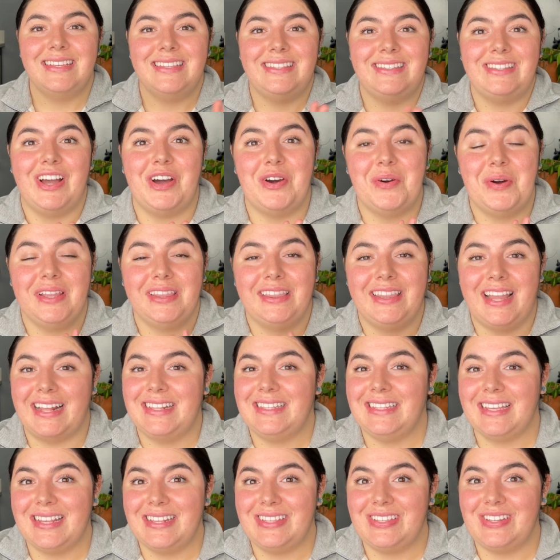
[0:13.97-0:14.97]
So
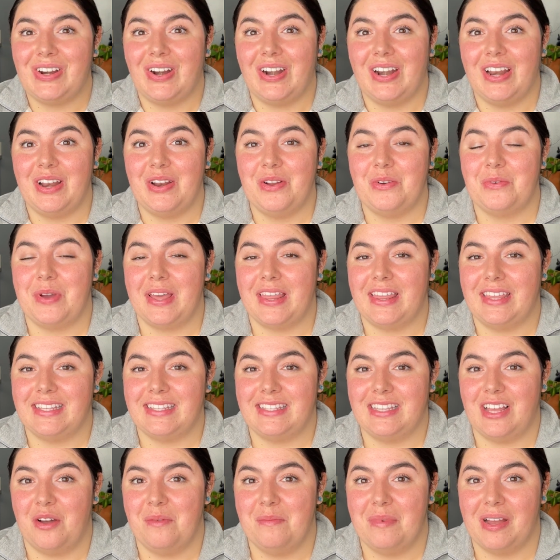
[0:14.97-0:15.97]
let's get started with
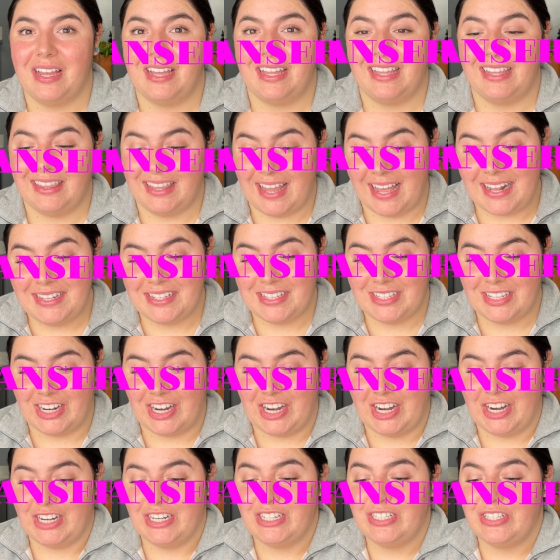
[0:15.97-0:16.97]
some
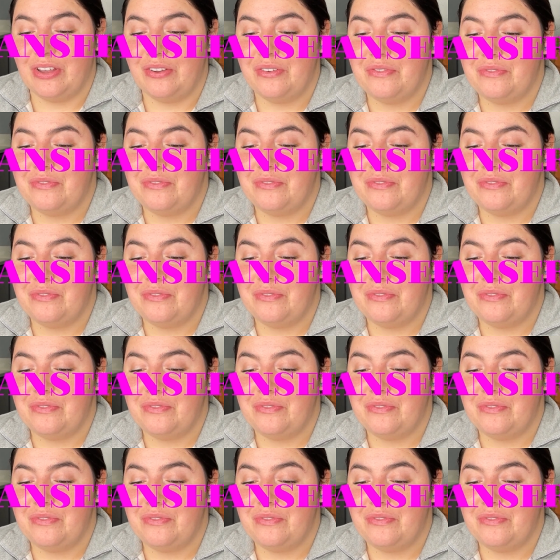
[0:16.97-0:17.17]
cleansers.